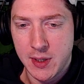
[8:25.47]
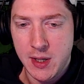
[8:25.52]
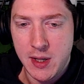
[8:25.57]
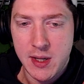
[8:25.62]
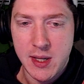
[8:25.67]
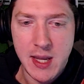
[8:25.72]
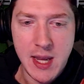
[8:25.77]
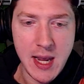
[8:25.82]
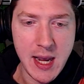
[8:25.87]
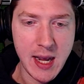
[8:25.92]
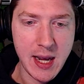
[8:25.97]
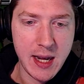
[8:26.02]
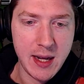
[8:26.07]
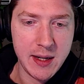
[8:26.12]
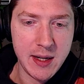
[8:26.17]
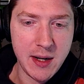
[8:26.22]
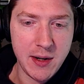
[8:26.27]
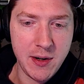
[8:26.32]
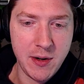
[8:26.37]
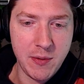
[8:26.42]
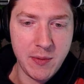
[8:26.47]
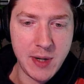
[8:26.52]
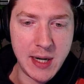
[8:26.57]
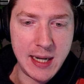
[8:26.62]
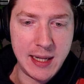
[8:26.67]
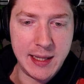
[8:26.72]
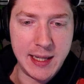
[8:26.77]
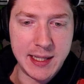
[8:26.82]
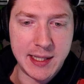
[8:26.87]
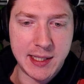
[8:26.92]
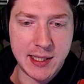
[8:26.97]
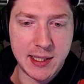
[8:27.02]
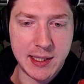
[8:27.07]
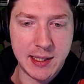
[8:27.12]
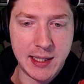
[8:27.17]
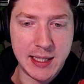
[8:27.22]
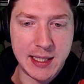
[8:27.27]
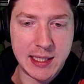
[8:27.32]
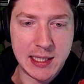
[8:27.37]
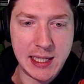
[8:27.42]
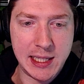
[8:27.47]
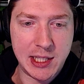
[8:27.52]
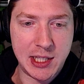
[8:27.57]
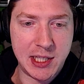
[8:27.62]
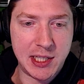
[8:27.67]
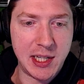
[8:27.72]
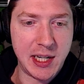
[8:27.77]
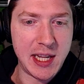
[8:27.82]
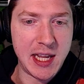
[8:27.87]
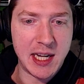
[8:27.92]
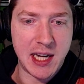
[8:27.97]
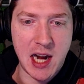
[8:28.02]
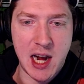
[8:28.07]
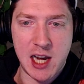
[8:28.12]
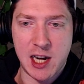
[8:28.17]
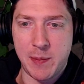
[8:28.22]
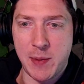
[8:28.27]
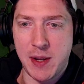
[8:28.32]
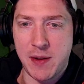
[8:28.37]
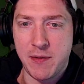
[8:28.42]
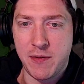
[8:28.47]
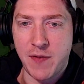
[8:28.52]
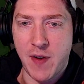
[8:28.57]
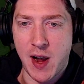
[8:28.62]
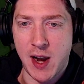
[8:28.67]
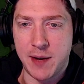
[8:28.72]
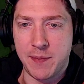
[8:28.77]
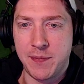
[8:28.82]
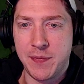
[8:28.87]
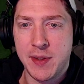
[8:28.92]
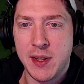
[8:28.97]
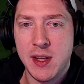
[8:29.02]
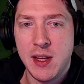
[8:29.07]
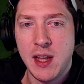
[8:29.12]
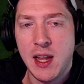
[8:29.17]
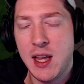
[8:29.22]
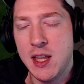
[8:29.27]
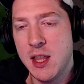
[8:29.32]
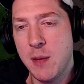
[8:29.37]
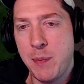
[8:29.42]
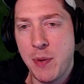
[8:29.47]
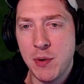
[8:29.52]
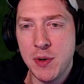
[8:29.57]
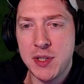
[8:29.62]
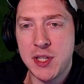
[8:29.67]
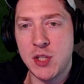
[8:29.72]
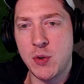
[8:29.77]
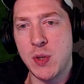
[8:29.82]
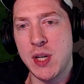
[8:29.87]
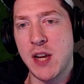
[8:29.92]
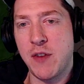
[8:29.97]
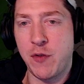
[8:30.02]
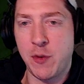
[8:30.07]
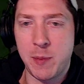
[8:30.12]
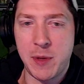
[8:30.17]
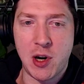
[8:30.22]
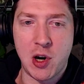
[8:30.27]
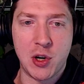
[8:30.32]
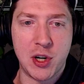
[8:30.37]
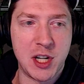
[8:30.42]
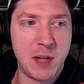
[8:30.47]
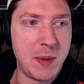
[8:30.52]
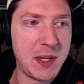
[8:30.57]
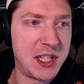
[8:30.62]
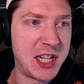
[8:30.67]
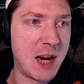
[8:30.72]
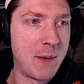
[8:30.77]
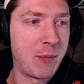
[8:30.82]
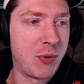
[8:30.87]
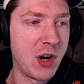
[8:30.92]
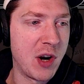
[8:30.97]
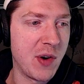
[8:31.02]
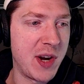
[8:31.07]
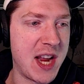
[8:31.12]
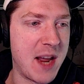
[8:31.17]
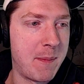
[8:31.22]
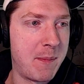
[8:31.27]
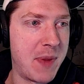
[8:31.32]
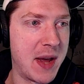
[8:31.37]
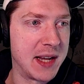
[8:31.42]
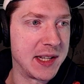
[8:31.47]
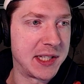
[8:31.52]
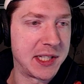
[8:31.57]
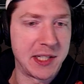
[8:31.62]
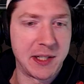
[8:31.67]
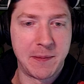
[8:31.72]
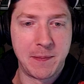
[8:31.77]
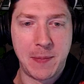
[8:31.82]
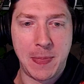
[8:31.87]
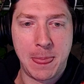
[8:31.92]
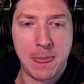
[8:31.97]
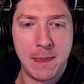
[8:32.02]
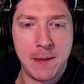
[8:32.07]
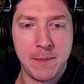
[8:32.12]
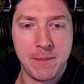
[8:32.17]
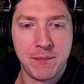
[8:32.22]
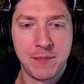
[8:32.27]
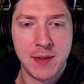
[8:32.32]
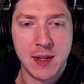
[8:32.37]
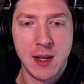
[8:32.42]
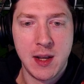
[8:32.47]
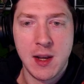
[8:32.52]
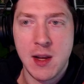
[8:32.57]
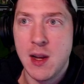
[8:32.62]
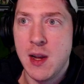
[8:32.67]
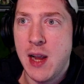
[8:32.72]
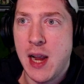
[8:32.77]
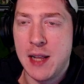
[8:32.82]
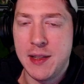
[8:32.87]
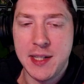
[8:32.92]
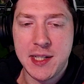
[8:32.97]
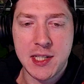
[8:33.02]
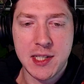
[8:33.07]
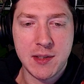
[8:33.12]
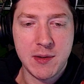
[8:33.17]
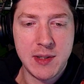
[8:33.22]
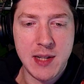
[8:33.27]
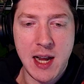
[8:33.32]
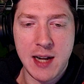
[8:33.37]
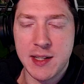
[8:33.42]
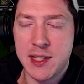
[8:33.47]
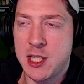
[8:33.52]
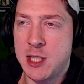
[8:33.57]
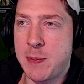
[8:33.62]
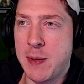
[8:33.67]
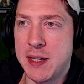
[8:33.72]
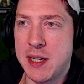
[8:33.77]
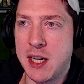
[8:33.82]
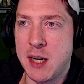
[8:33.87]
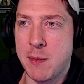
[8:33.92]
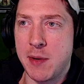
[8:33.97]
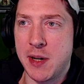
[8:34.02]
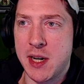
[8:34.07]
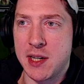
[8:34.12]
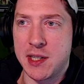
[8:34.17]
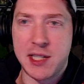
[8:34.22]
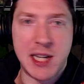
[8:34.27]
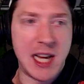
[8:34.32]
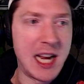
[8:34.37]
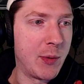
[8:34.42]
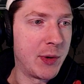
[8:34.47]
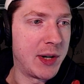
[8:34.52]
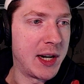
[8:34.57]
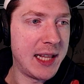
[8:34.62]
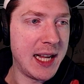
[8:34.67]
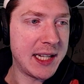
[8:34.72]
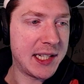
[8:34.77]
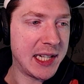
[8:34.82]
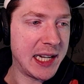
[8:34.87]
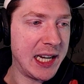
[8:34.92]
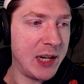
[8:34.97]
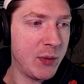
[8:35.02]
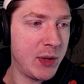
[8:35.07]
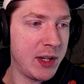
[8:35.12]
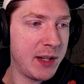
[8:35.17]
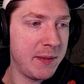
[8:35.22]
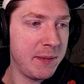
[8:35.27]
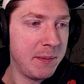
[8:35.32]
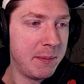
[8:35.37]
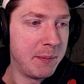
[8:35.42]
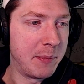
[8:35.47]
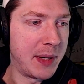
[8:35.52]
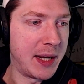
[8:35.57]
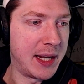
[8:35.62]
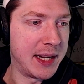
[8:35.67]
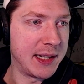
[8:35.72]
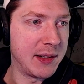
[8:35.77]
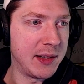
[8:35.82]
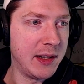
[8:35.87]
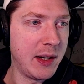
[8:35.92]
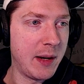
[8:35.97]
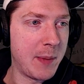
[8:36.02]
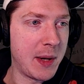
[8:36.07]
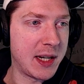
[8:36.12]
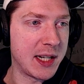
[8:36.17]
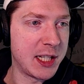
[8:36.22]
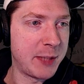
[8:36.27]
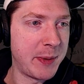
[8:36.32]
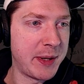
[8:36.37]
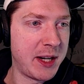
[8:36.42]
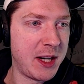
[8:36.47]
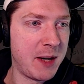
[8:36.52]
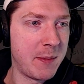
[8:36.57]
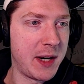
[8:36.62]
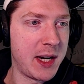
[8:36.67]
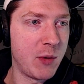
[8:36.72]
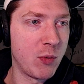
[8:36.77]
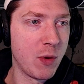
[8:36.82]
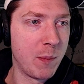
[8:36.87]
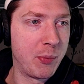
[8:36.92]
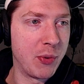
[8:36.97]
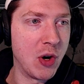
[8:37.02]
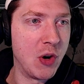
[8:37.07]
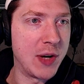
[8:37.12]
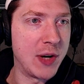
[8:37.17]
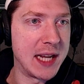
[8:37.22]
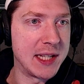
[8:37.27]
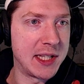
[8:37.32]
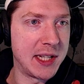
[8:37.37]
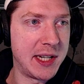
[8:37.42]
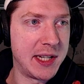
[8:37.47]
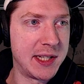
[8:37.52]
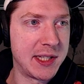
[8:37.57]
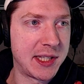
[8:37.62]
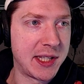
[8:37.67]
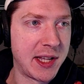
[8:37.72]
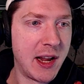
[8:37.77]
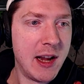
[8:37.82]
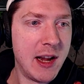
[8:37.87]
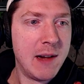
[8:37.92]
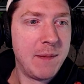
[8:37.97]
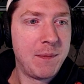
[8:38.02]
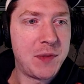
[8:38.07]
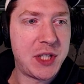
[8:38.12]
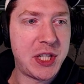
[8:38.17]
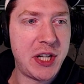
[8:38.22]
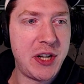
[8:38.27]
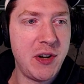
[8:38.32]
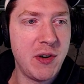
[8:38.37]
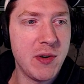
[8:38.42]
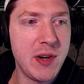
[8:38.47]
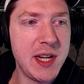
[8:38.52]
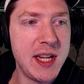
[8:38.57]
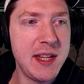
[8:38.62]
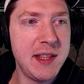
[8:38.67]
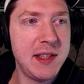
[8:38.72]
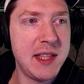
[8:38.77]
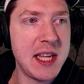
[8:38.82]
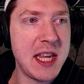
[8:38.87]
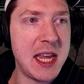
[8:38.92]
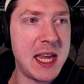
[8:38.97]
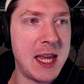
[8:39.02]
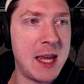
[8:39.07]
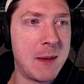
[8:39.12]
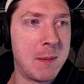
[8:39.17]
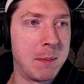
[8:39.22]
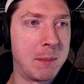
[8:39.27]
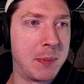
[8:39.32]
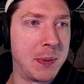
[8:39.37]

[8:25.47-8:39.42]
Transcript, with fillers: Yeah, you know what? Let's study economy. Fine. And the bonuses we get from it are going to be temporary at best. And let's not spend any money on Tywin. I like Tywin, but I'm not going to spend any money. We're broke as it is. Tyrion the Imp.